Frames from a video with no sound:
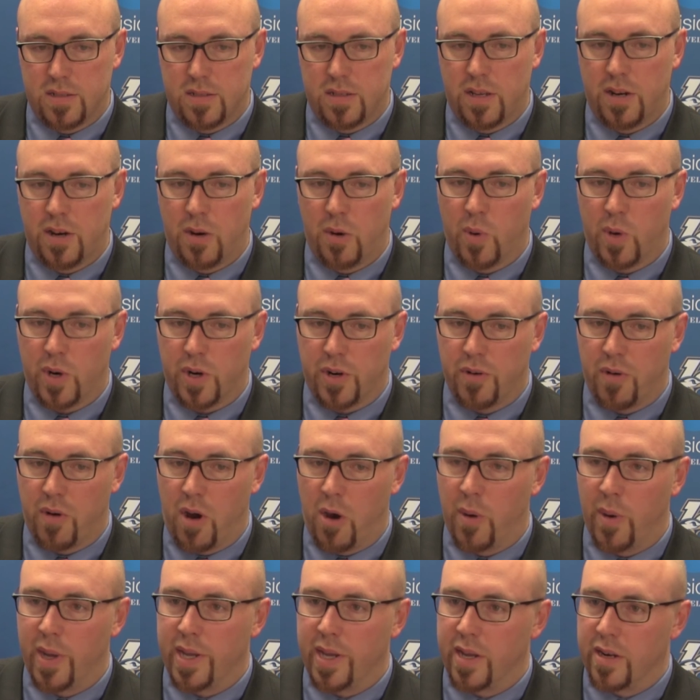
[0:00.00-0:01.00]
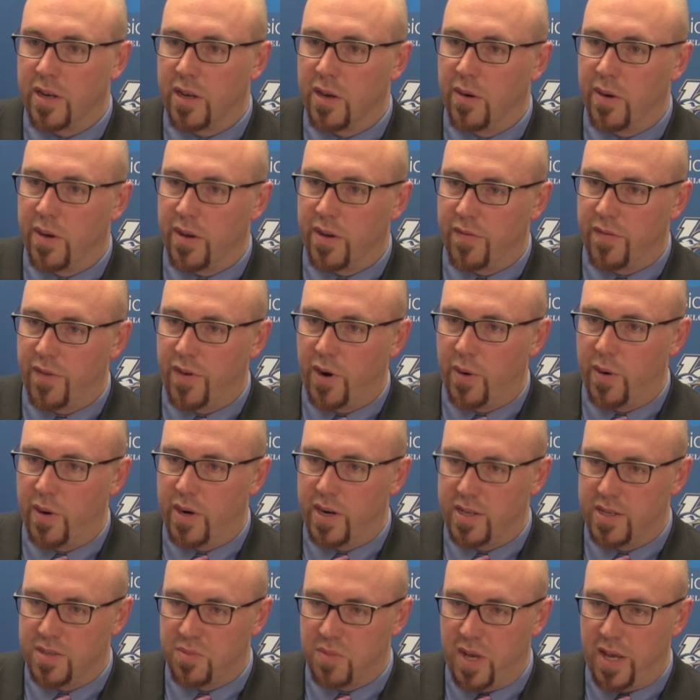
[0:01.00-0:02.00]
we're growing and going forward
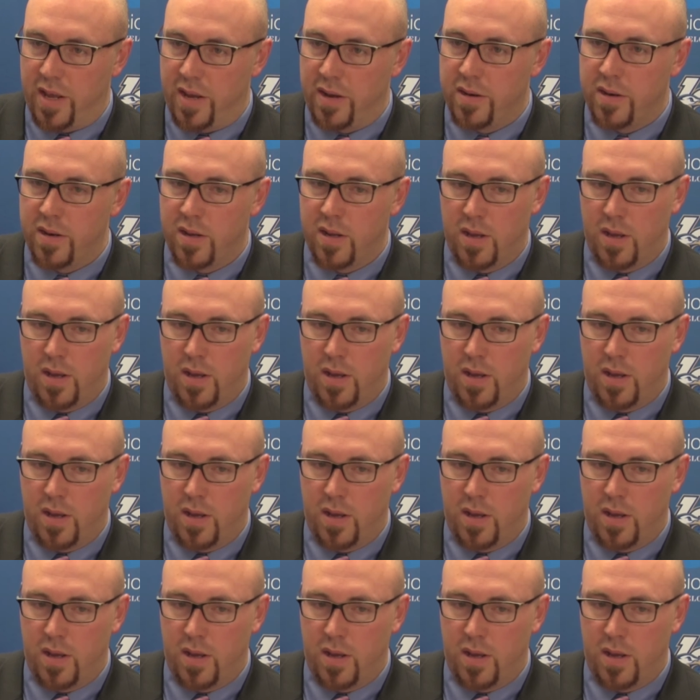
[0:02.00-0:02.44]
as men